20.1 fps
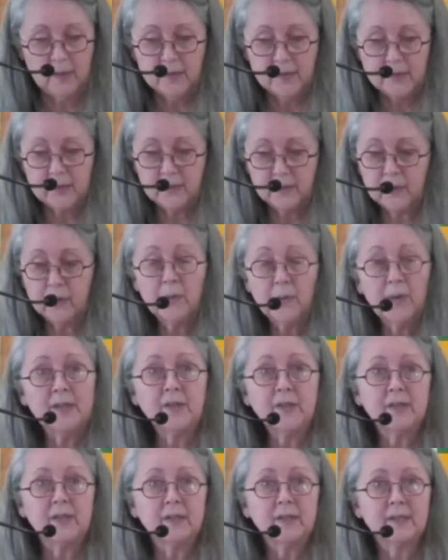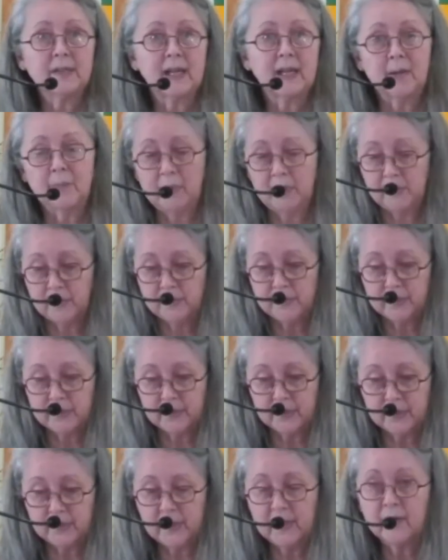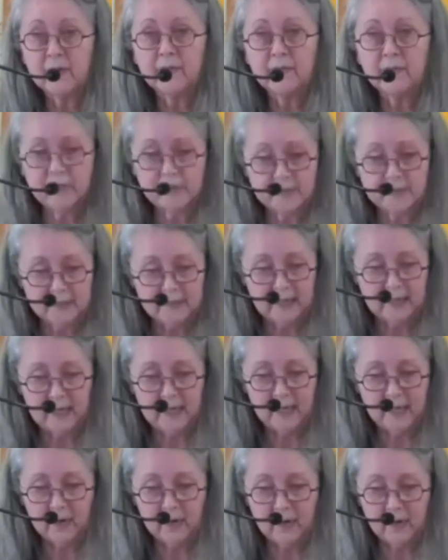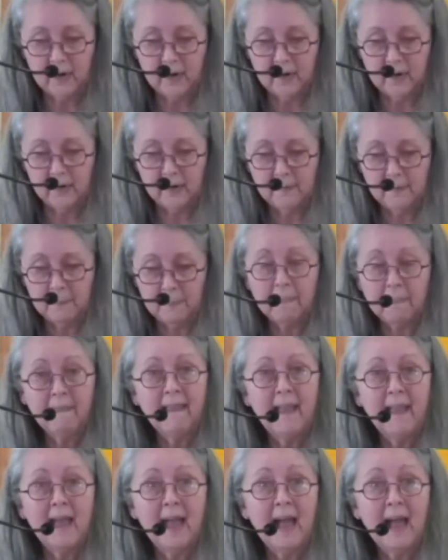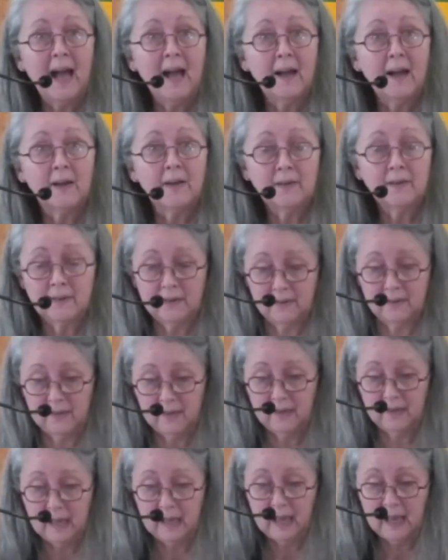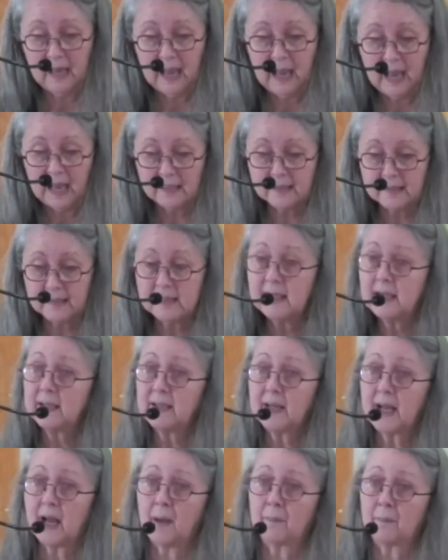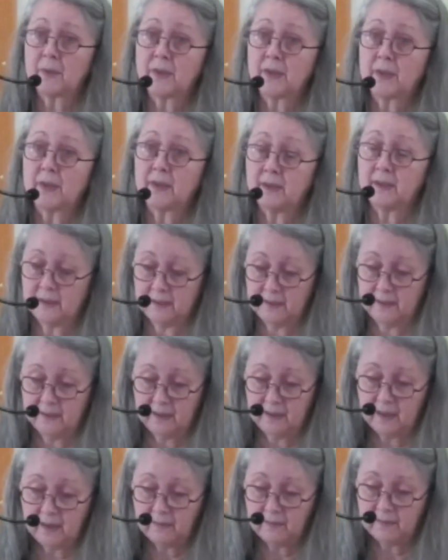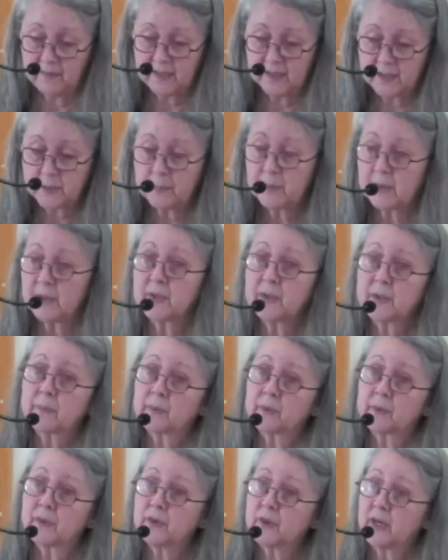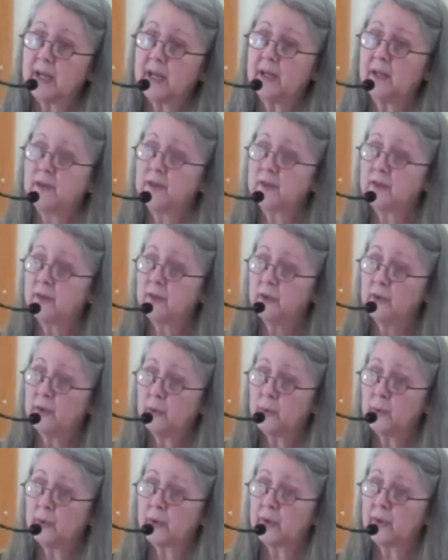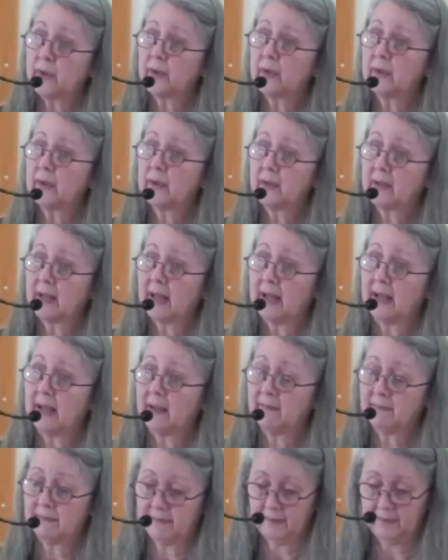So the questions that I posed earlier for today are, how has the adoption of this principle changed your life?